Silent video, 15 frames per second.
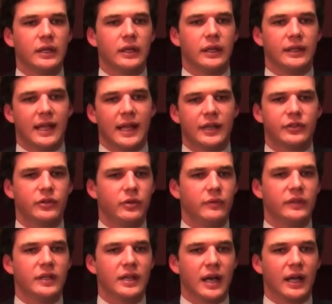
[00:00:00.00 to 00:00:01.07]
An attitude
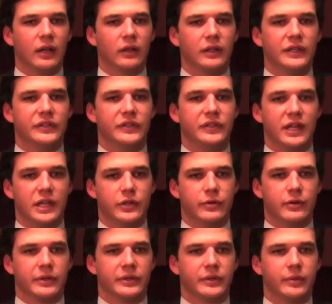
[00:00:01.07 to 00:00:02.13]
of denial is
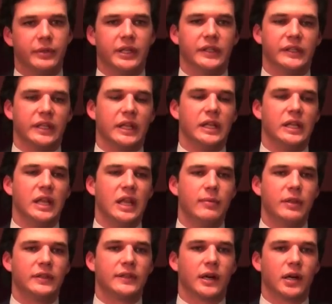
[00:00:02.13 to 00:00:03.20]
dangerous because it
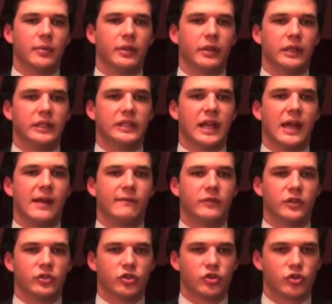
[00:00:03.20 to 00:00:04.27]
inhibits our ability to have
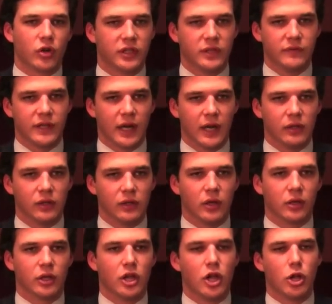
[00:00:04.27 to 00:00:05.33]
constructive
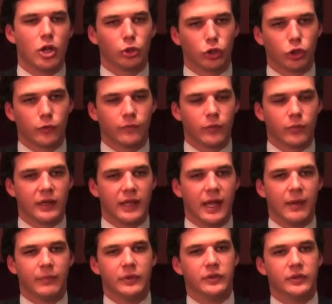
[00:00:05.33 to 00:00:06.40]
dialogue, learn from what
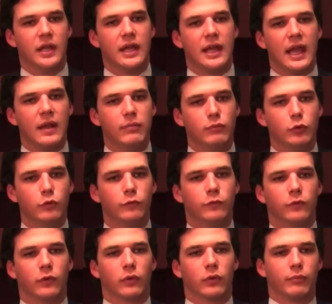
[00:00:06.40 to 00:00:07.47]
happened, and move
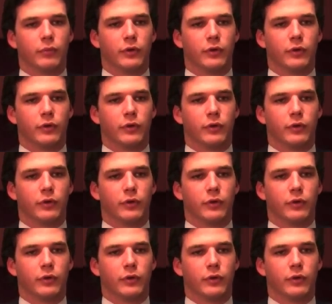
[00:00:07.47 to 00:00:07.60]
forward